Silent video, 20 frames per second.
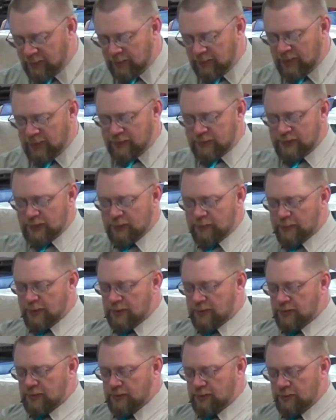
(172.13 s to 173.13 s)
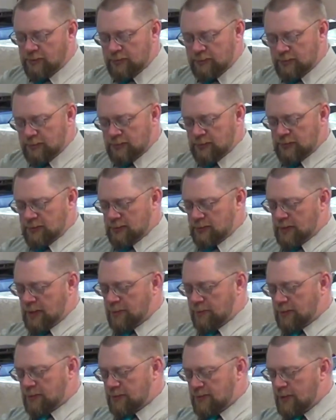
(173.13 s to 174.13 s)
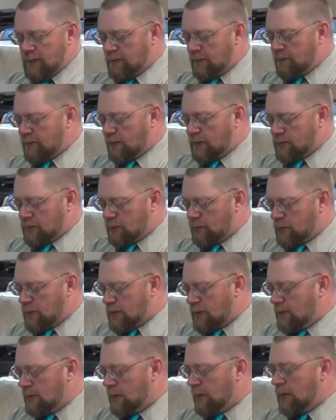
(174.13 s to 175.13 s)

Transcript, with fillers: let's jump into chapter 7, verse 1.